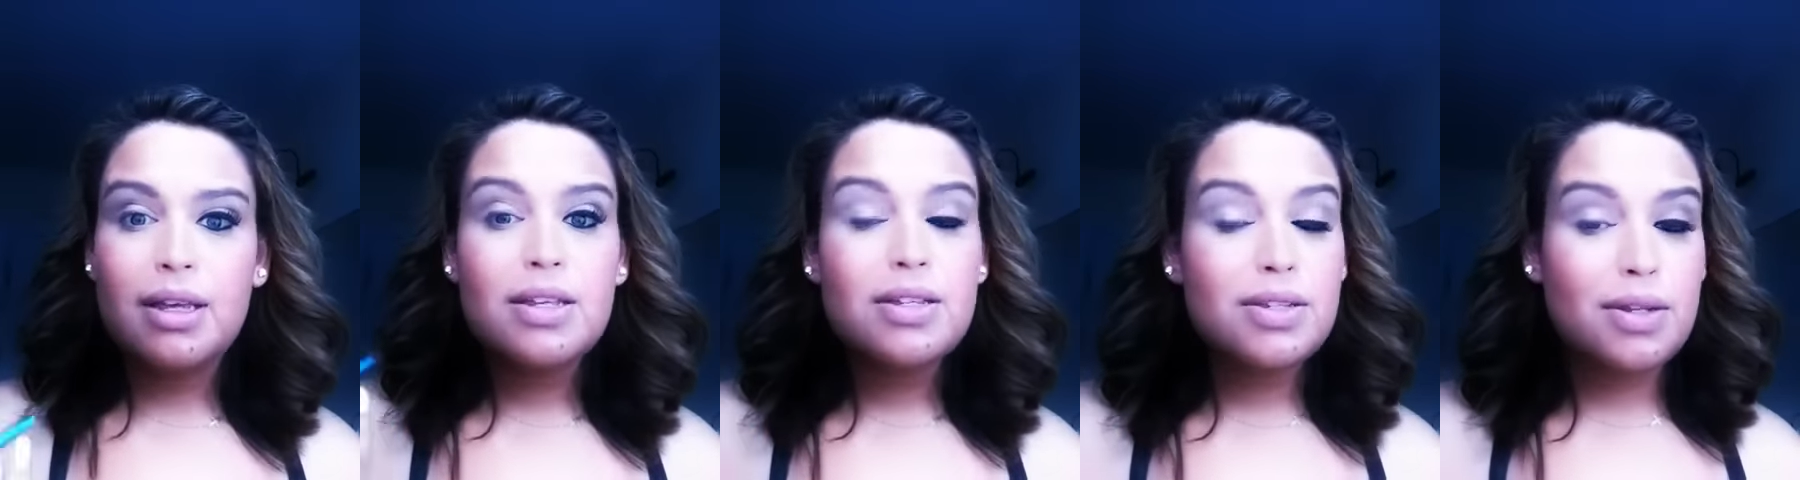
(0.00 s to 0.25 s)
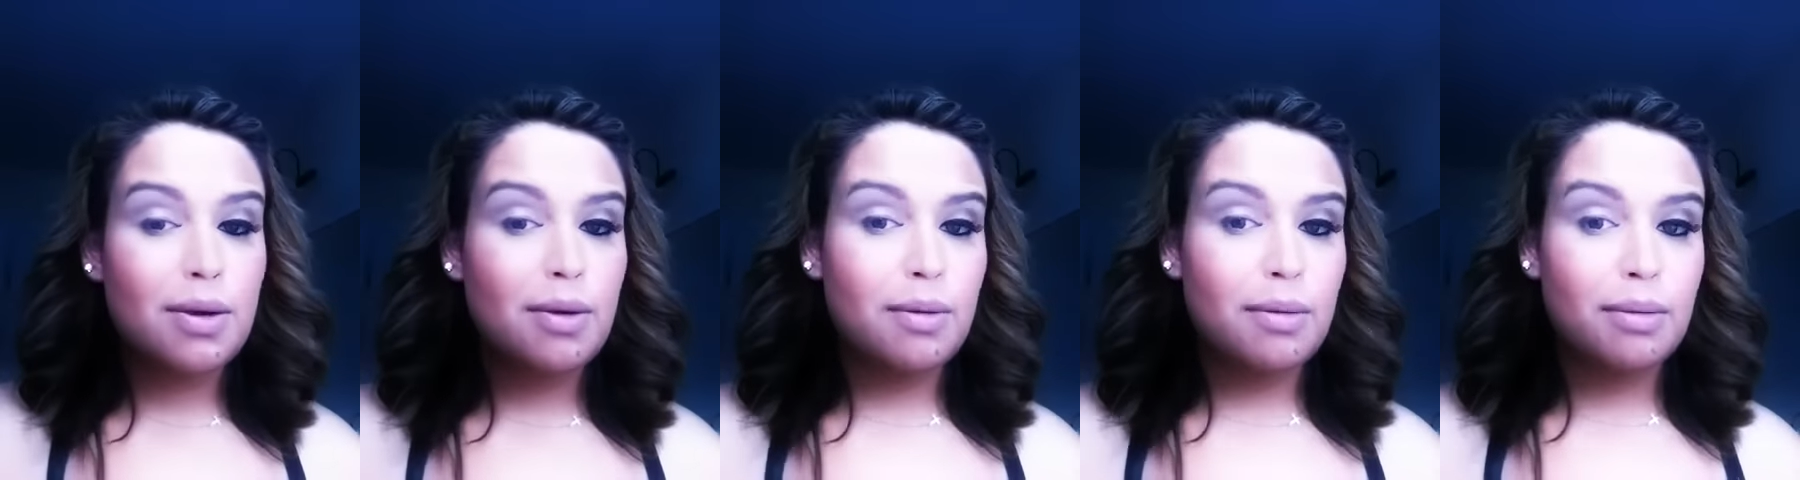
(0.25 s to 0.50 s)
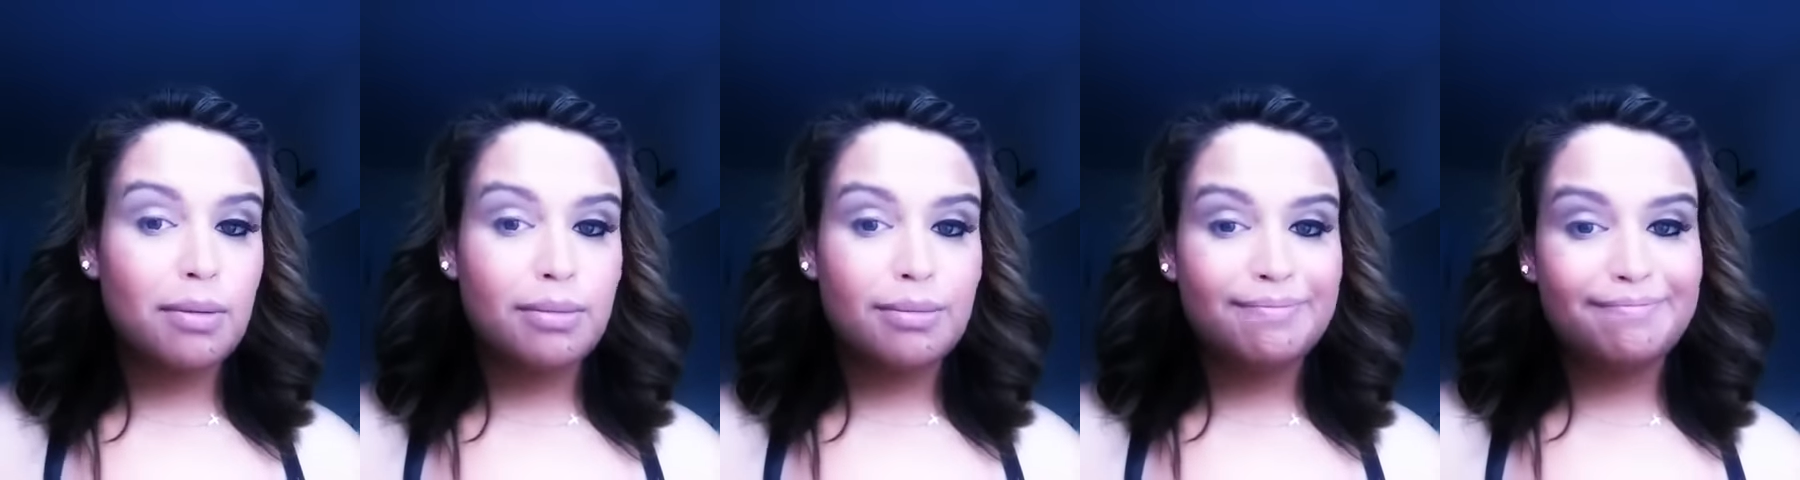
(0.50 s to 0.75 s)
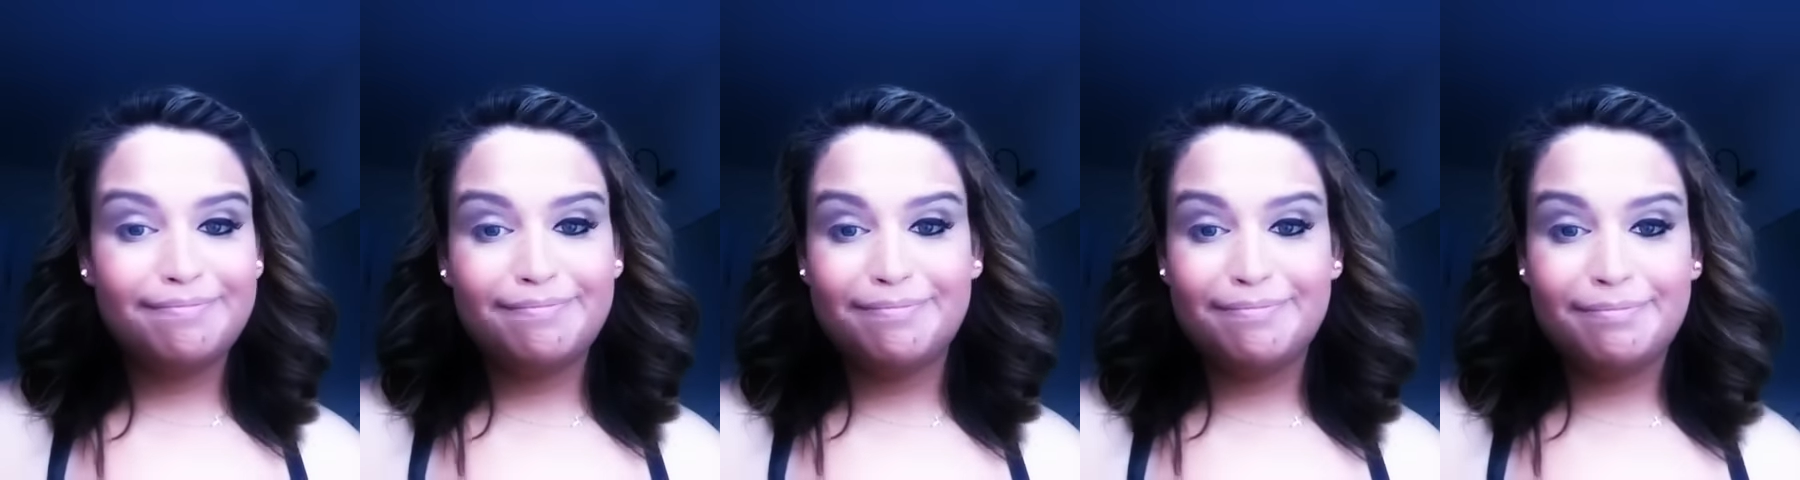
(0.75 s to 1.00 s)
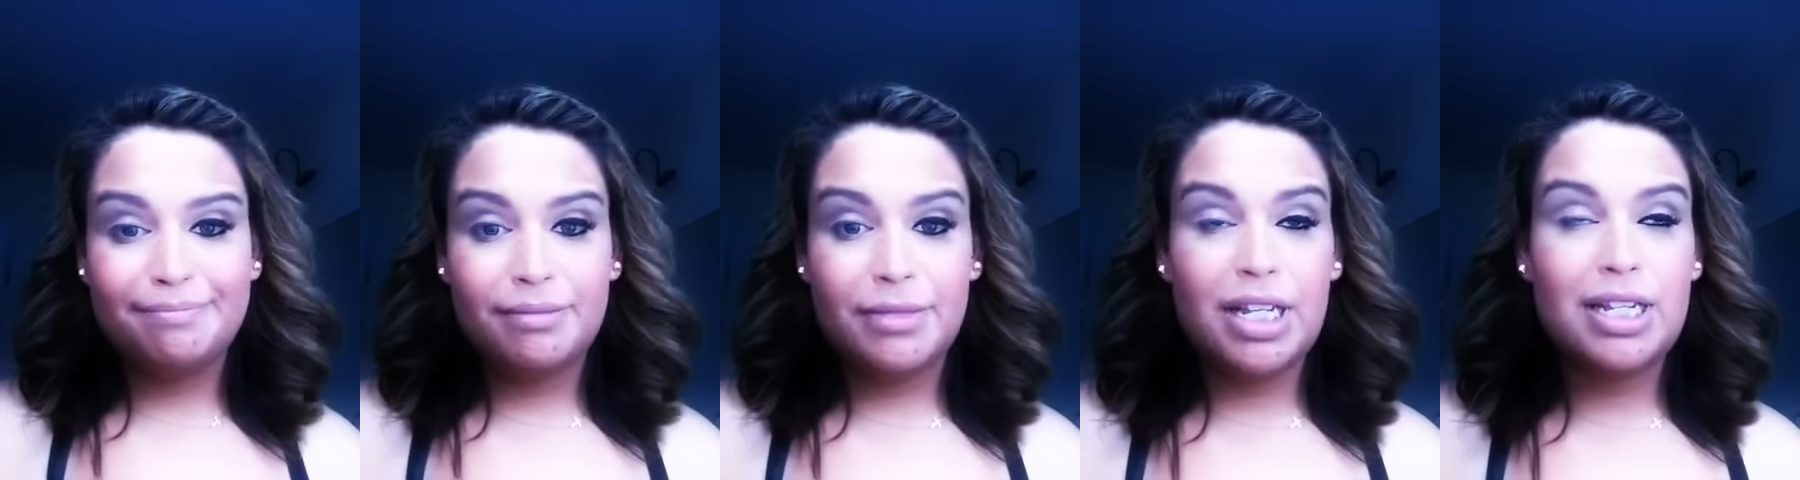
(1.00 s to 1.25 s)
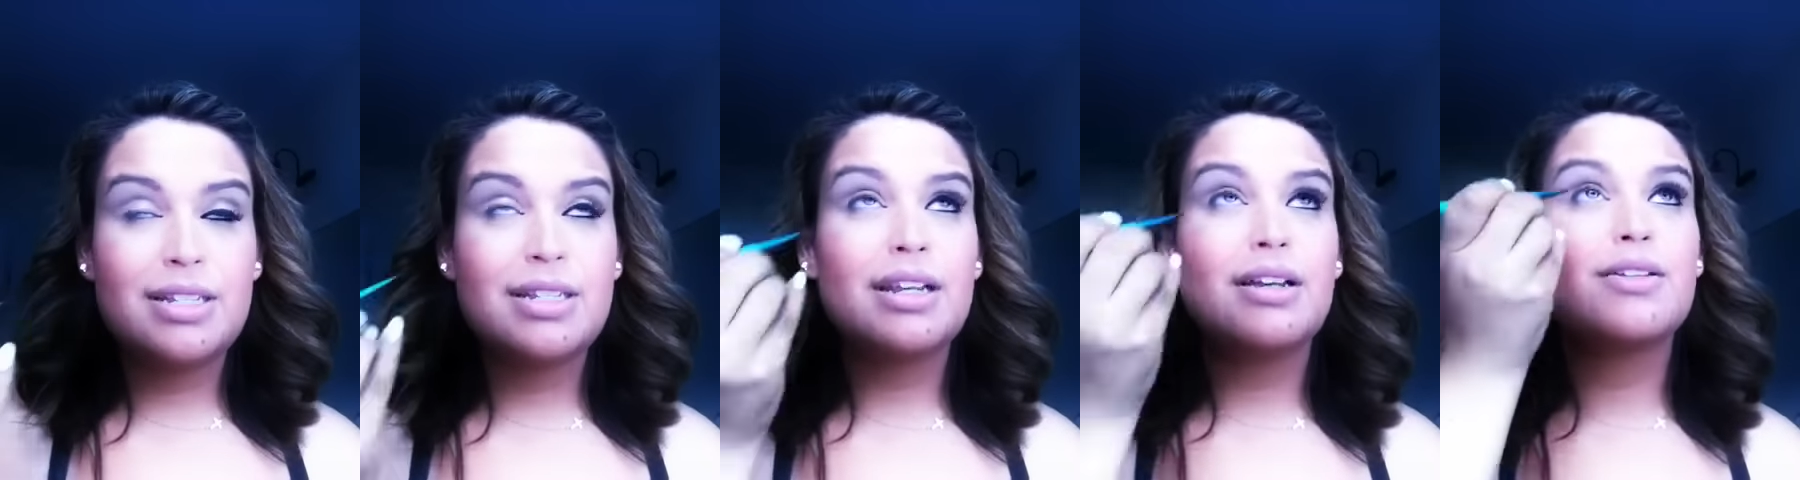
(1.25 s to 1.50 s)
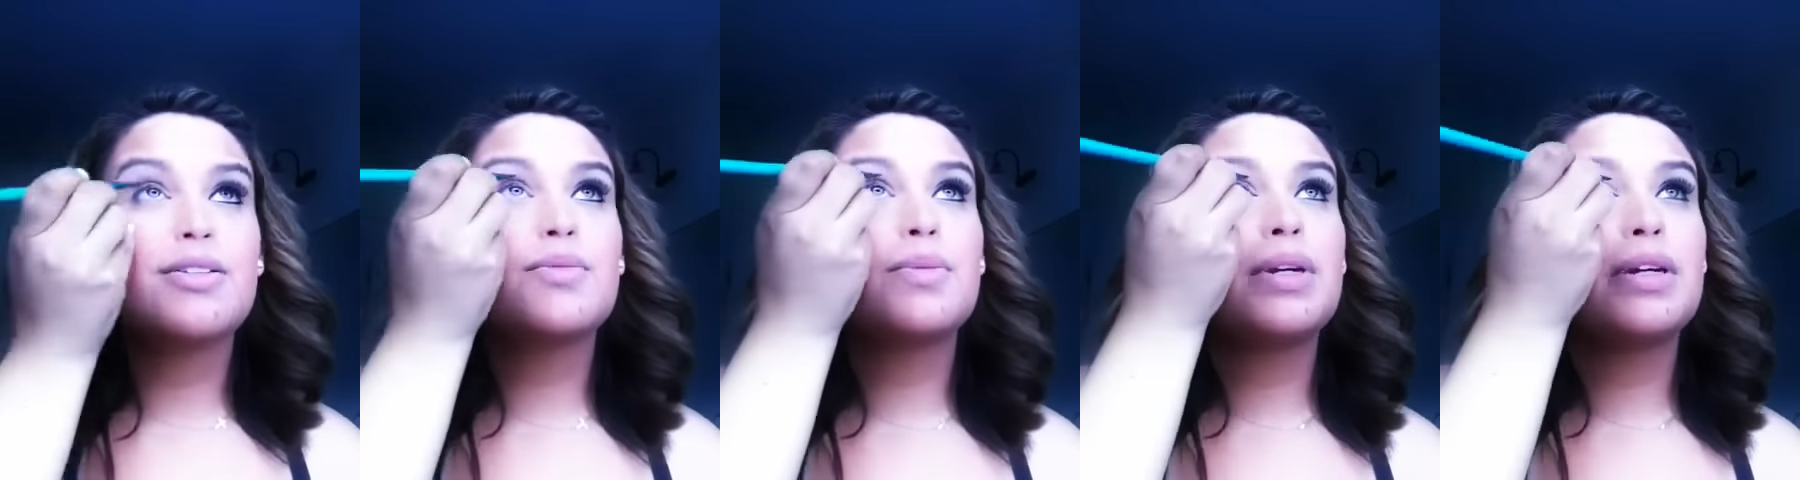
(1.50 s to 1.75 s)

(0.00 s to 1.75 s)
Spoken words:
So it sounds